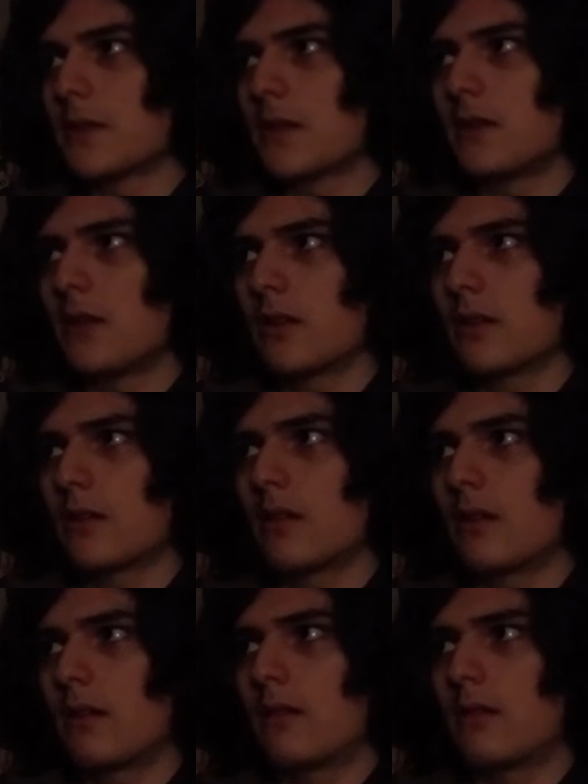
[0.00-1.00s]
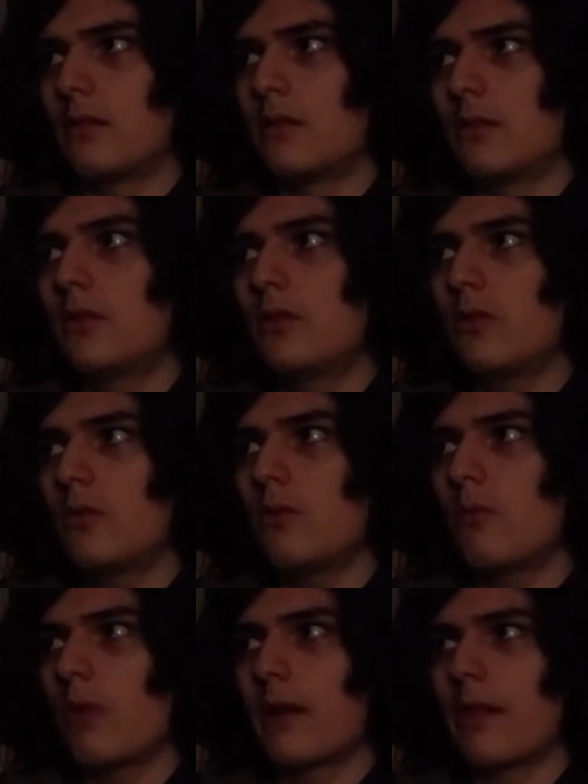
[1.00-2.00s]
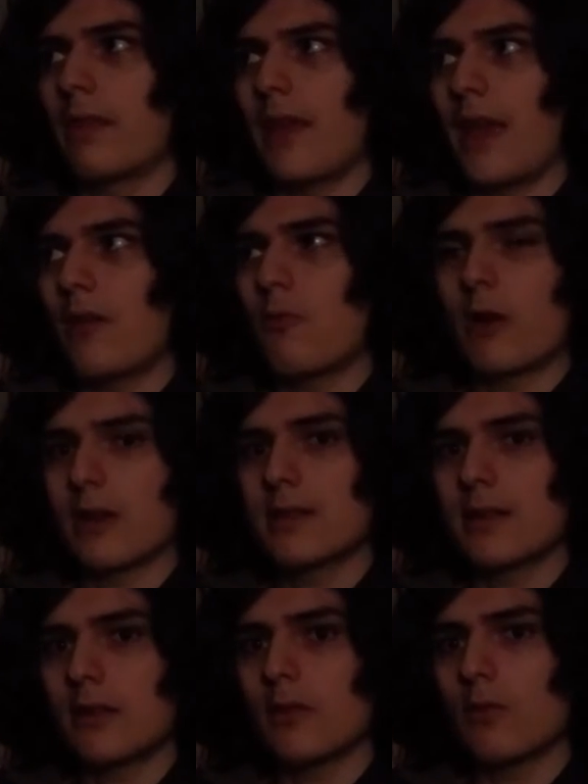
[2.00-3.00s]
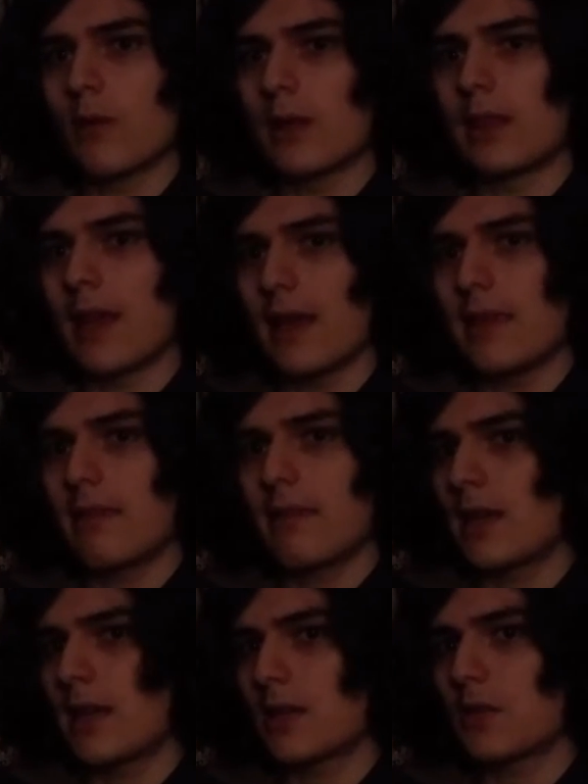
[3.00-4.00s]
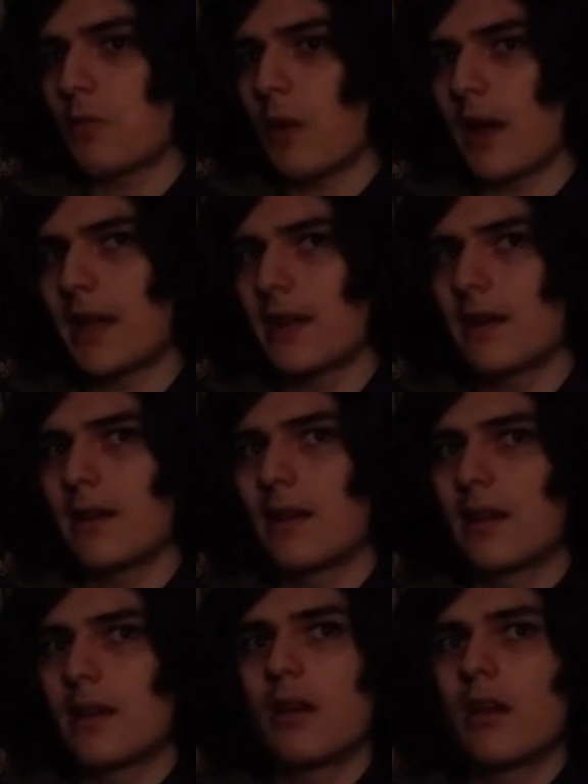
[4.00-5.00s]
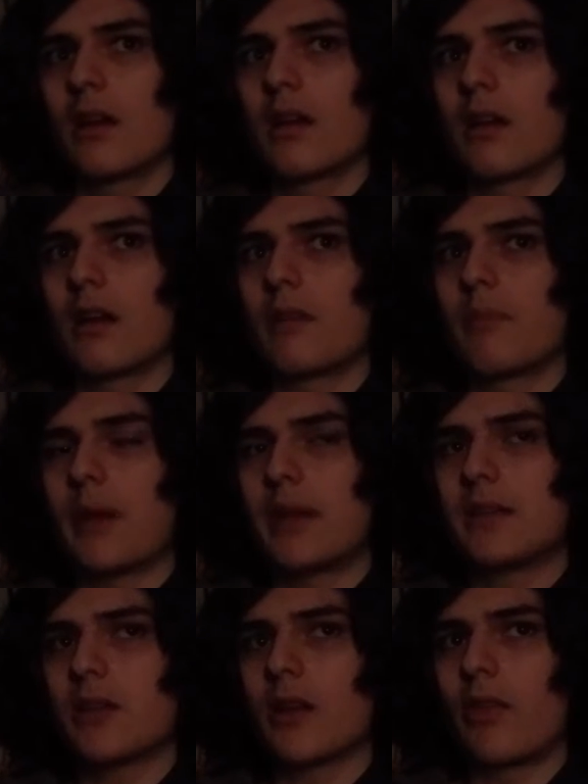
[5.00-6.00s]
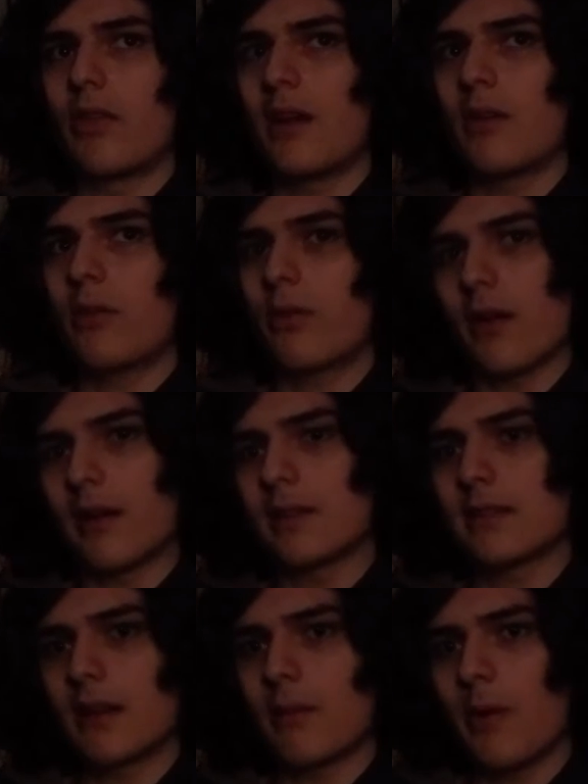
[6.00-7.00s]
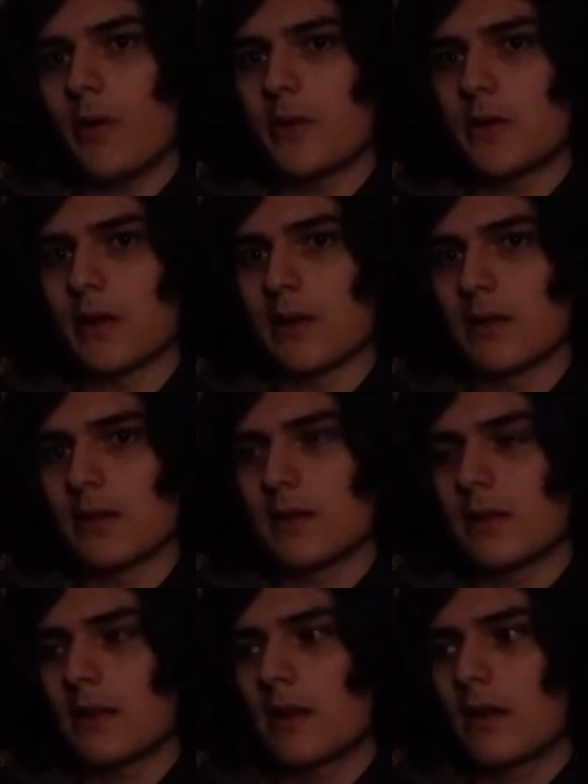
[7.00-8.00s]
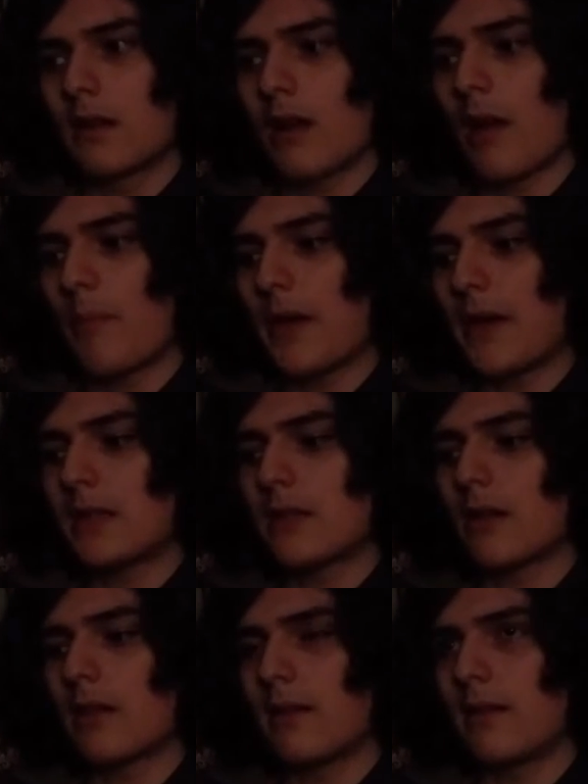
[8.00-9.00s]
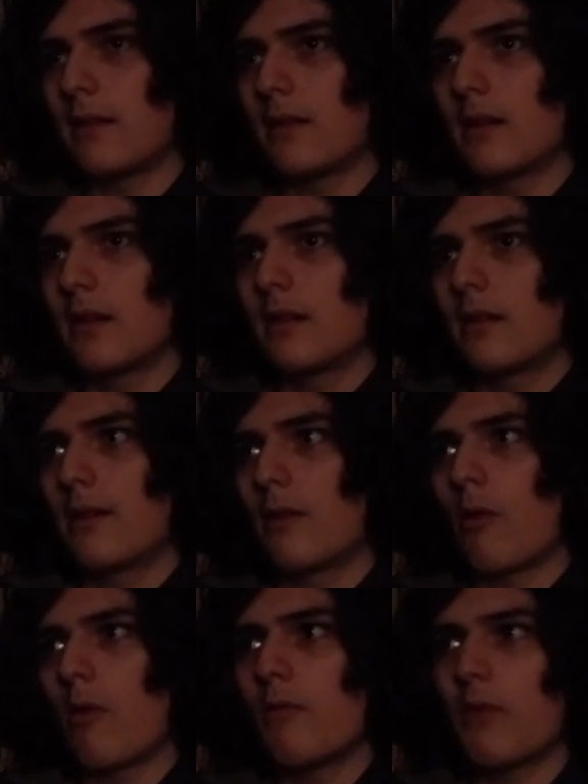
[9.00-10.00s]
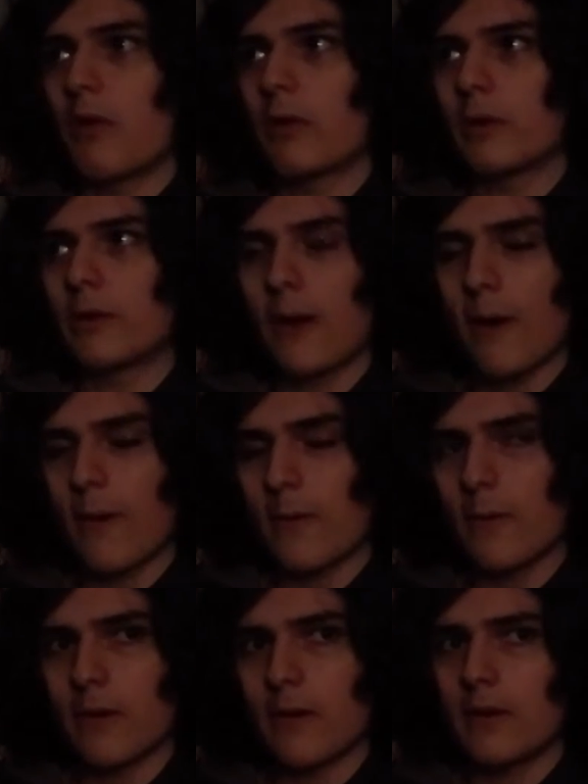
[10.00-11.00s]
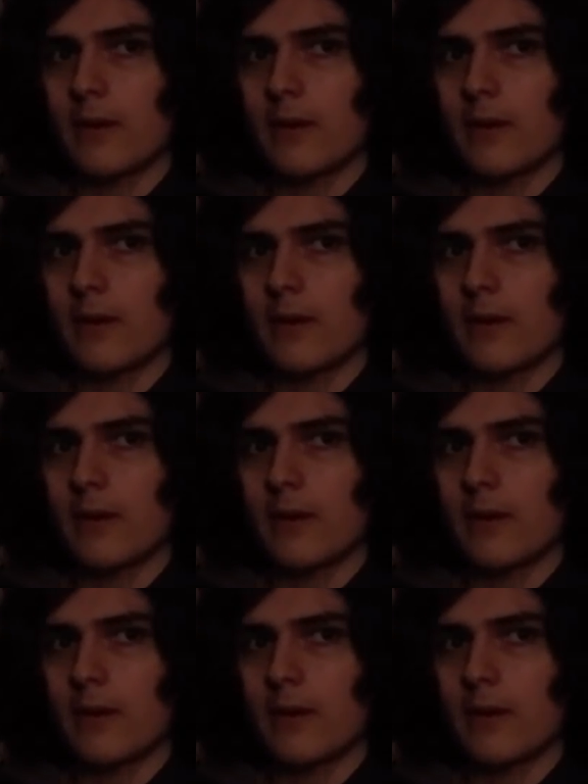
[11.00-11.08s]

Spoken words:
They just do what they want to do, what they think is right, based on their thoughts and emotions, not based on the overall tone